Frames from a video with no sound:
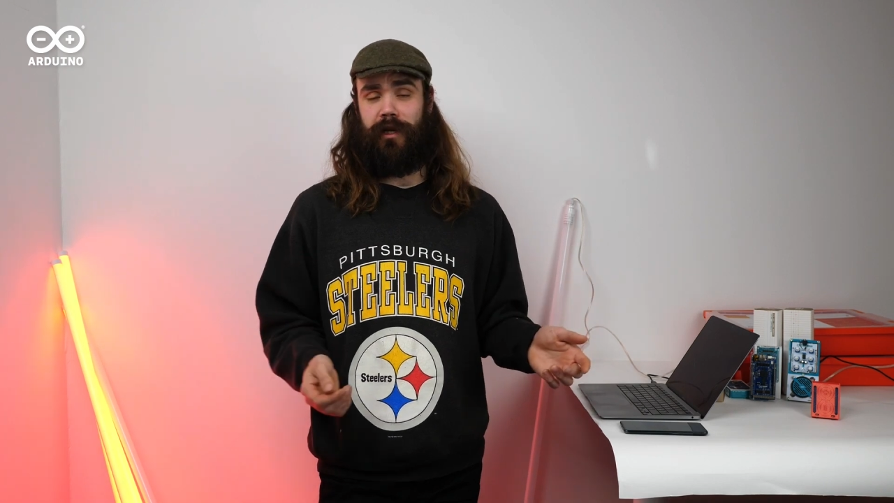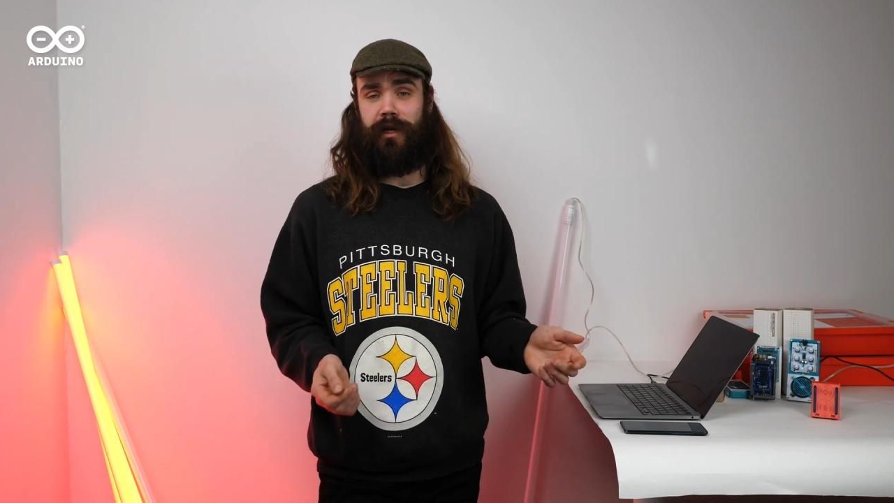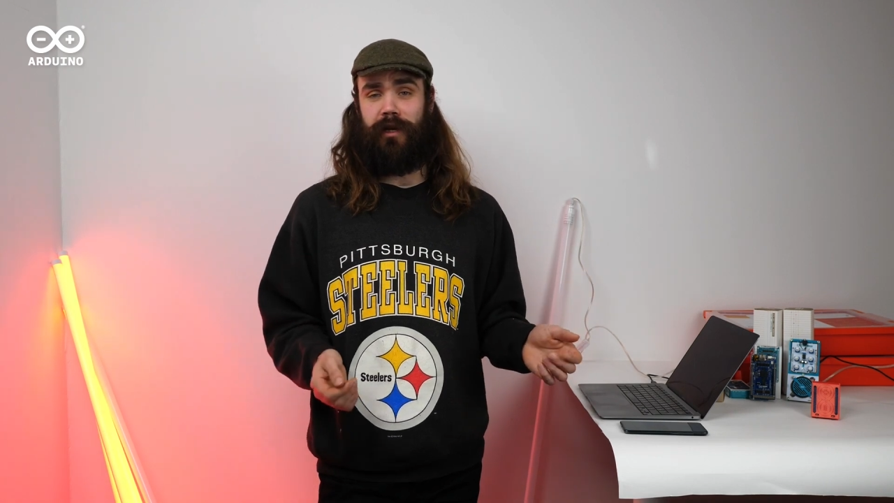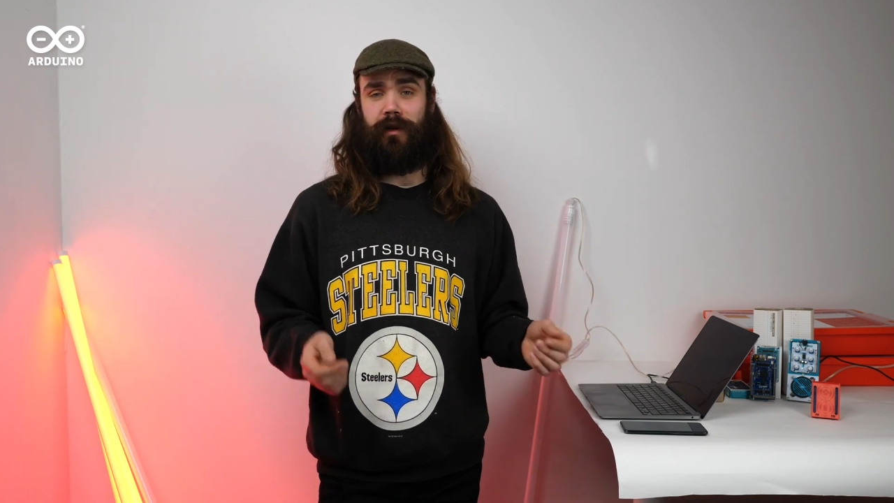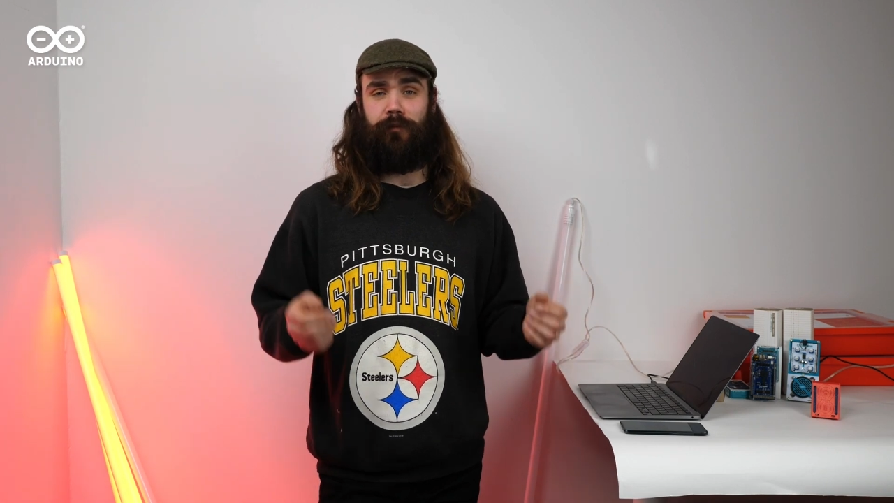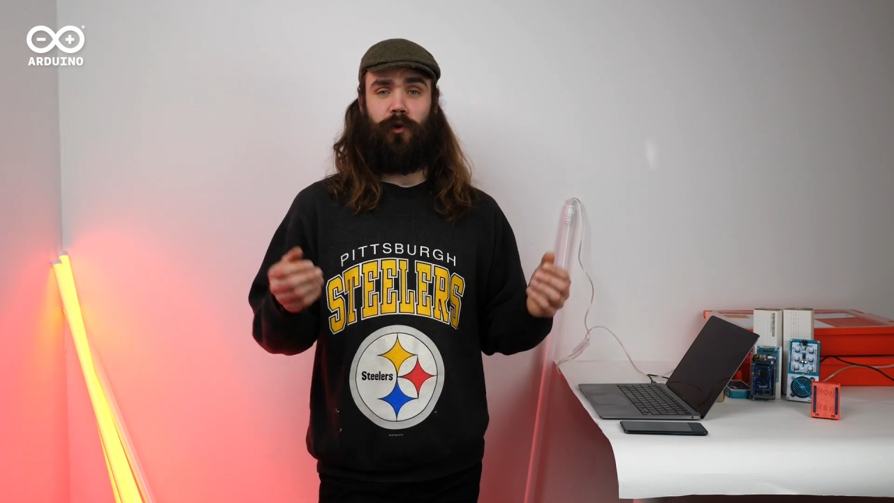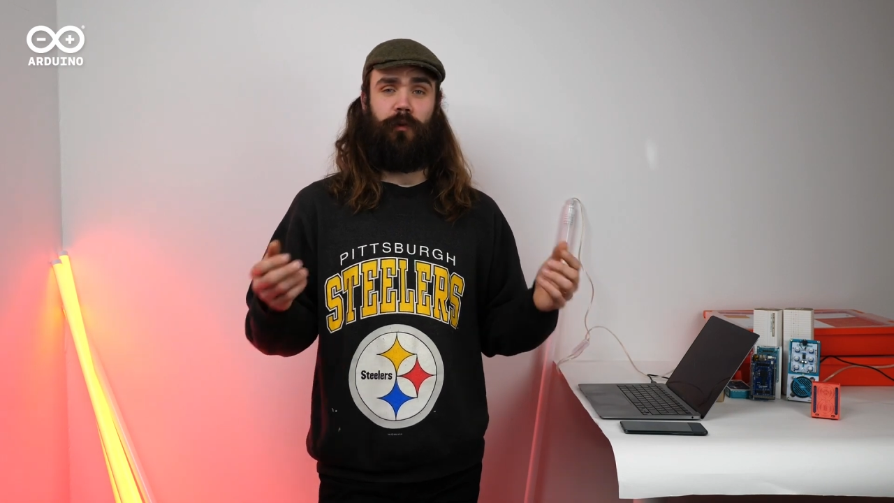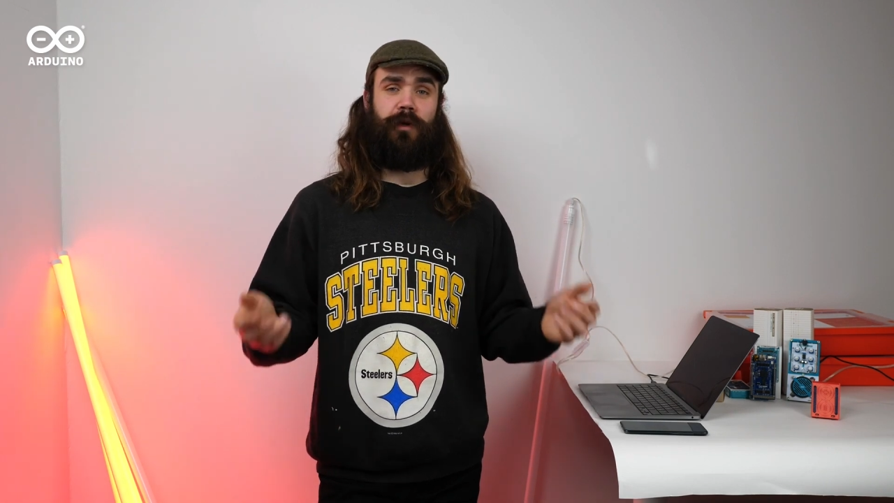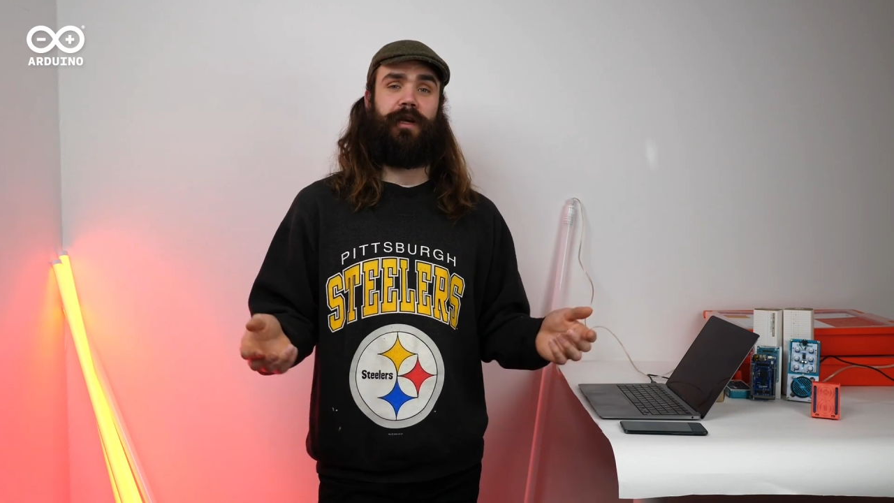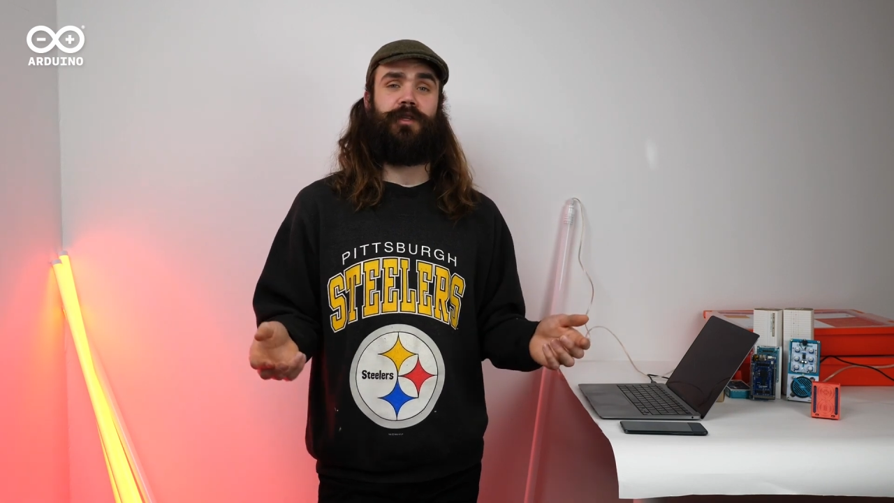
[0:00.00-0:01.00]
Uh,
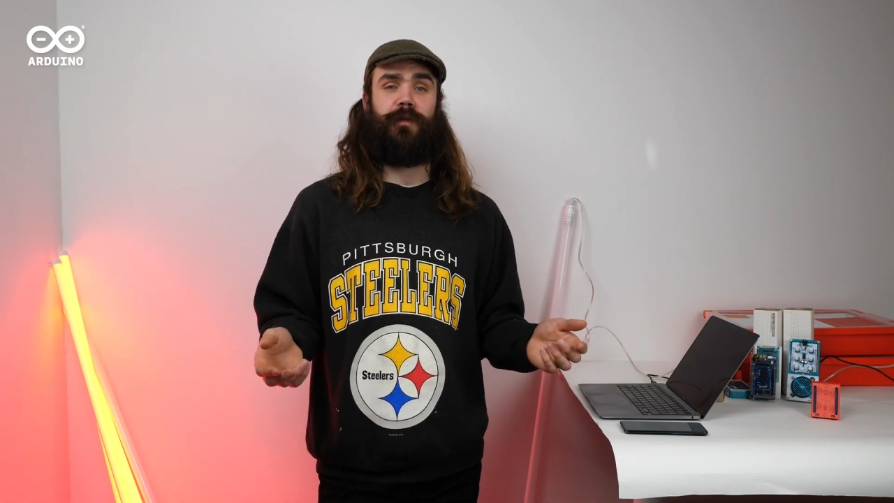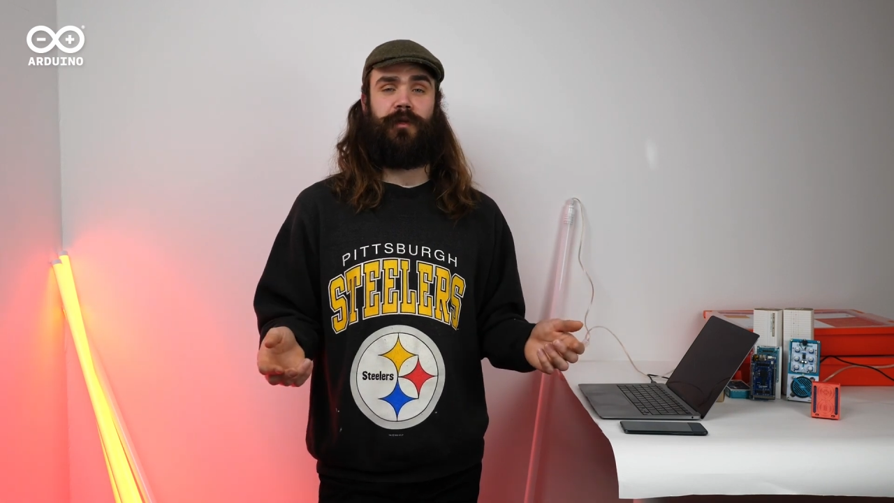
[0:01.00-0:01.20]
hope you get some